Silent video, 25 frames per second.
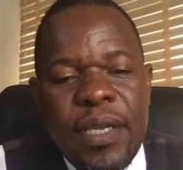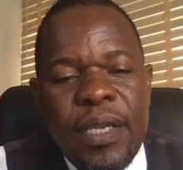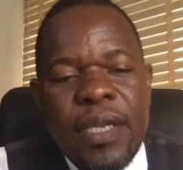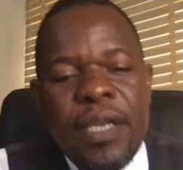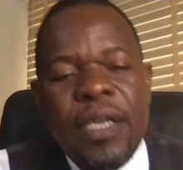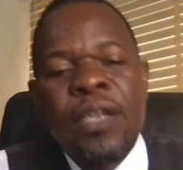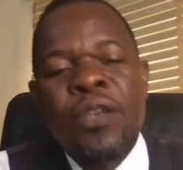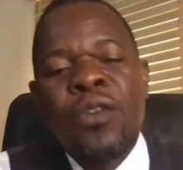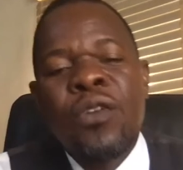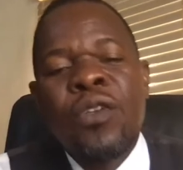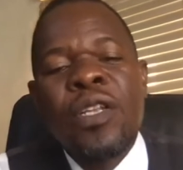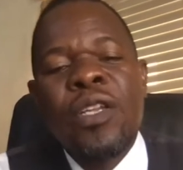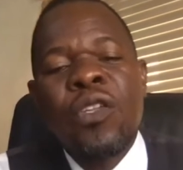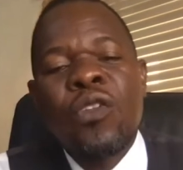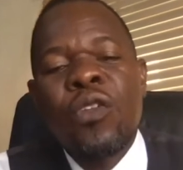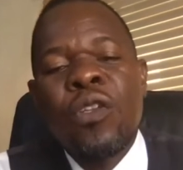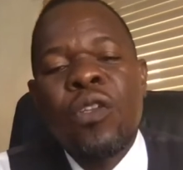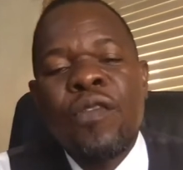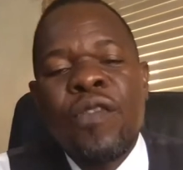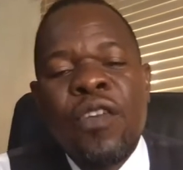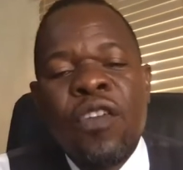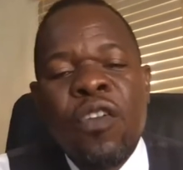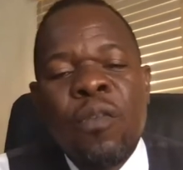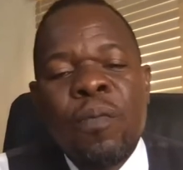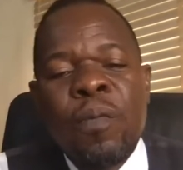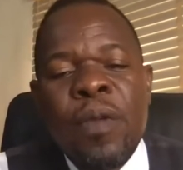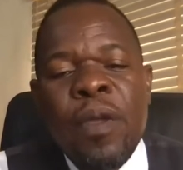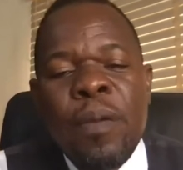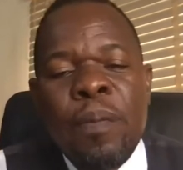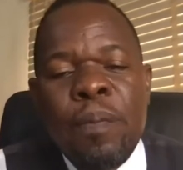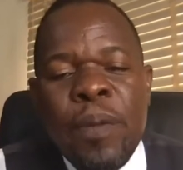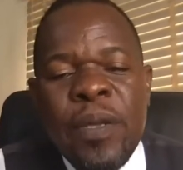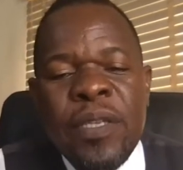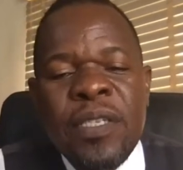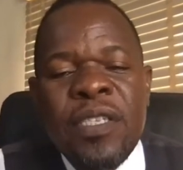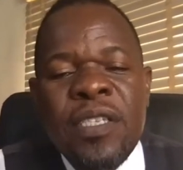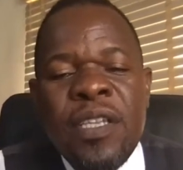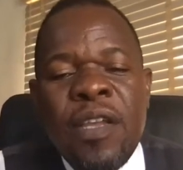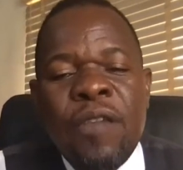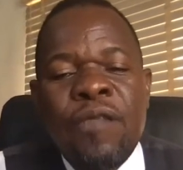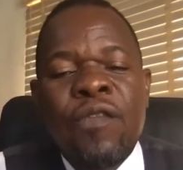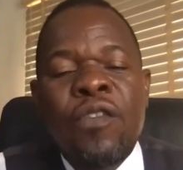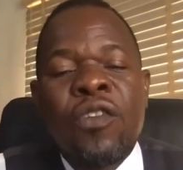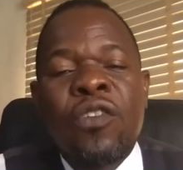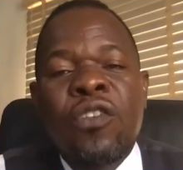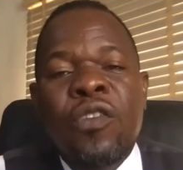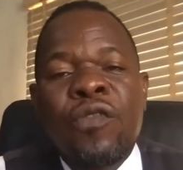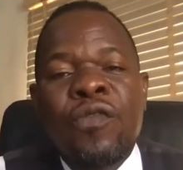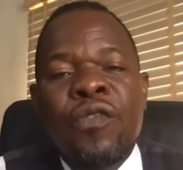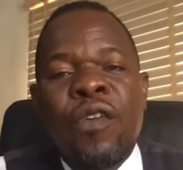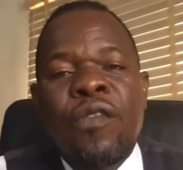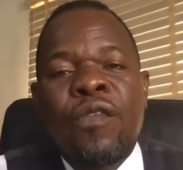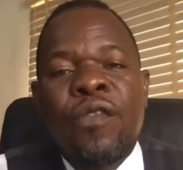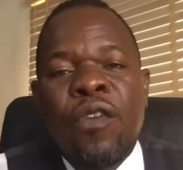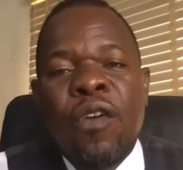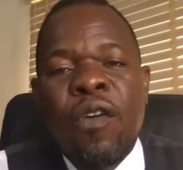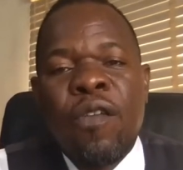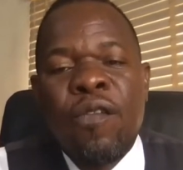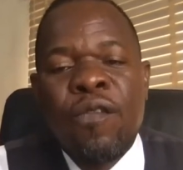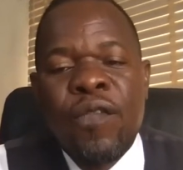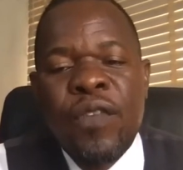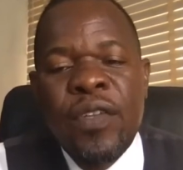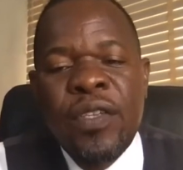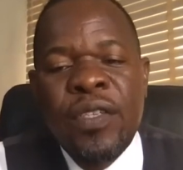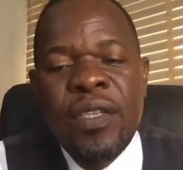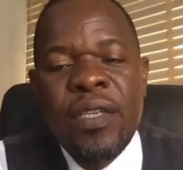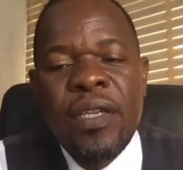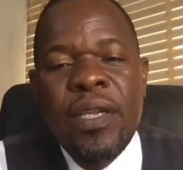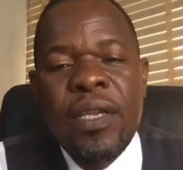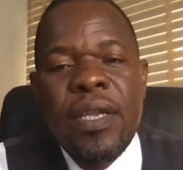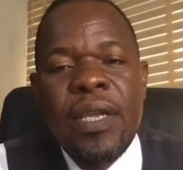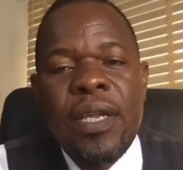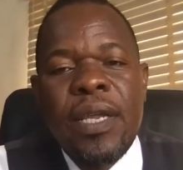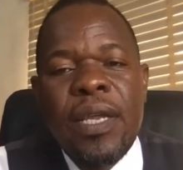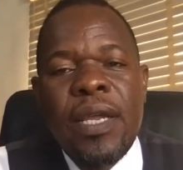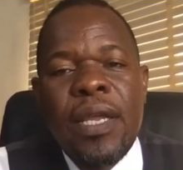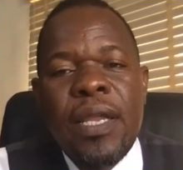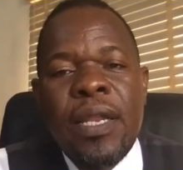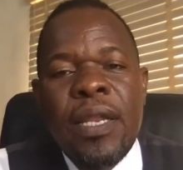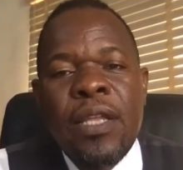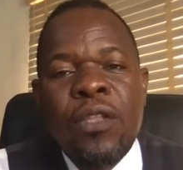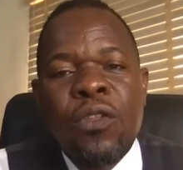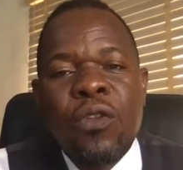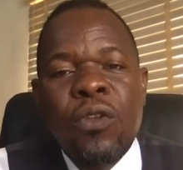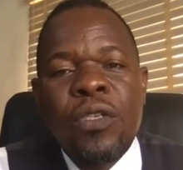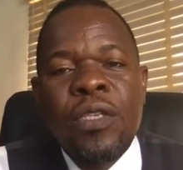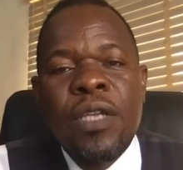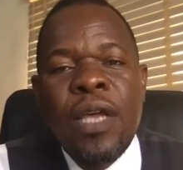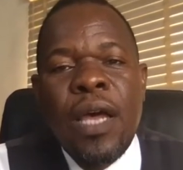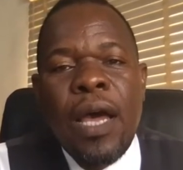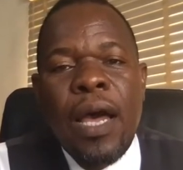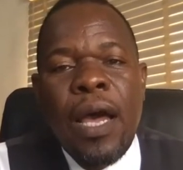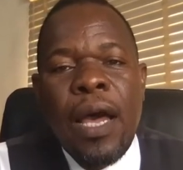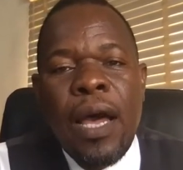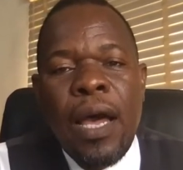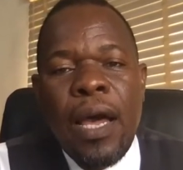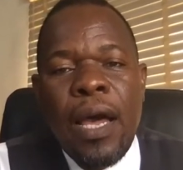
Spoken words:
In order to develop a personal philosophy of conflict, let us